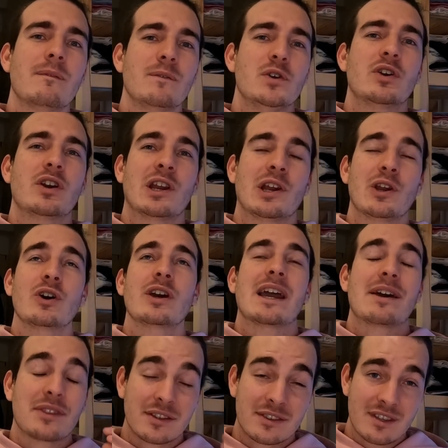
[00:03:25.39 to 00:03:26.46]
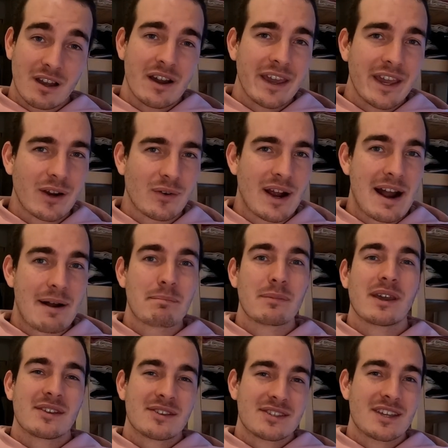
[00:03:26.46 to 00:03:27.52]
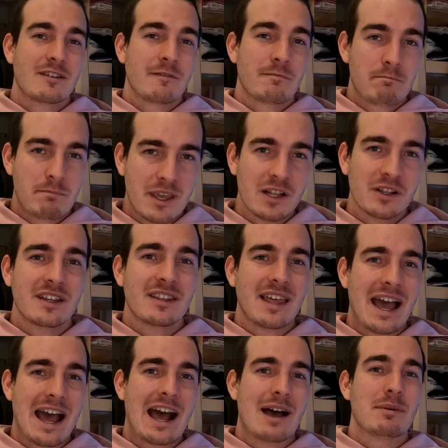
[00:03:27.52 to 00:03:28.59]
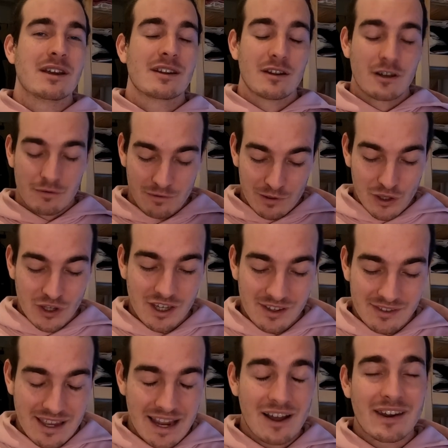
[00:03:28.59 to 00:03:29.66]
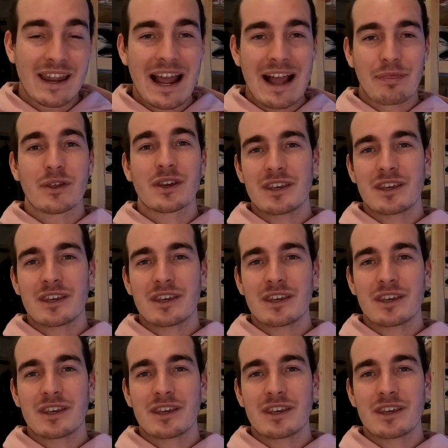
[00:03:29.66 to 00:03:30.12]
you can look at the diagram instead of building the habit of looking down at the